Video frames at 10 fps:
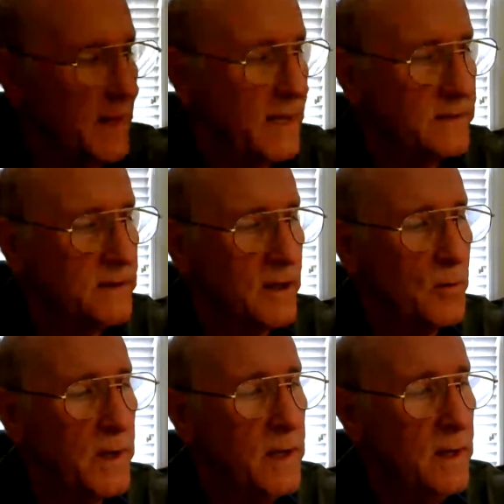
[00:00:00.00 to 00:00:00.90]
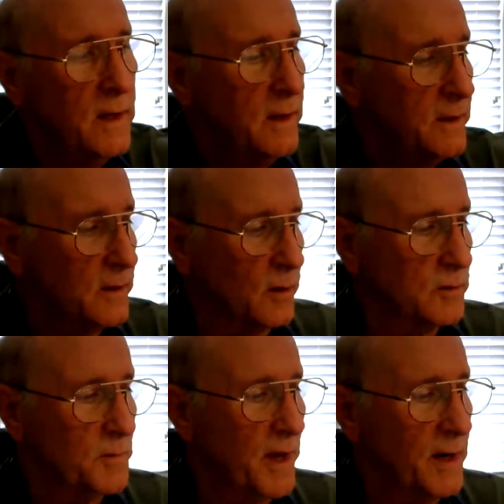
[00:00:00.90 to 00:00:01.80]
We did the first half,
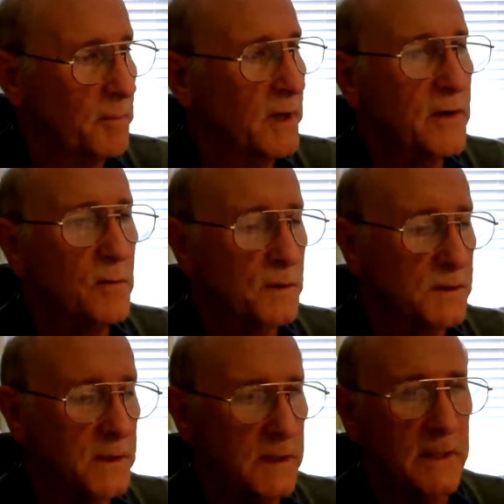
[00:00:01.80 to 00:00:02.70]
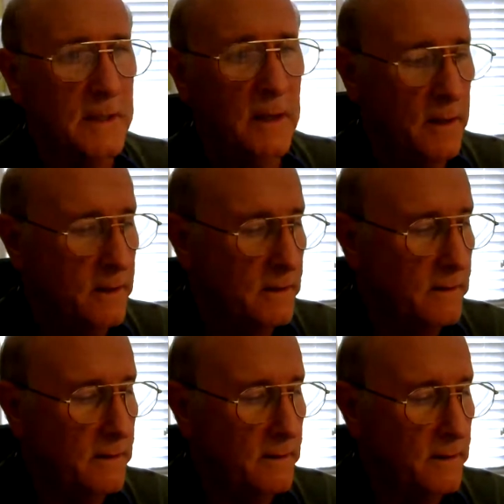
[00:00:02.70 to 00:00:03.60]
and the last thing we talked about, I
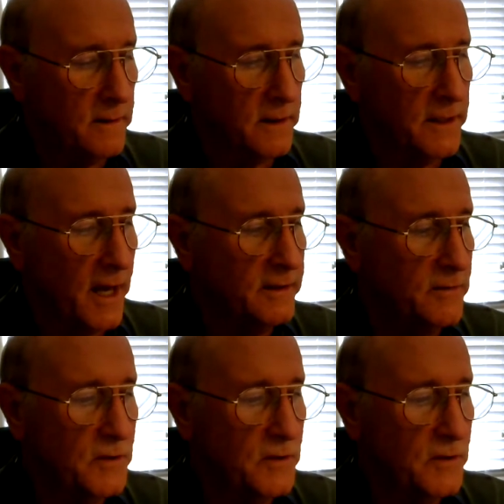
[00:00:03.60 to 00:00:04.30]
believe, was the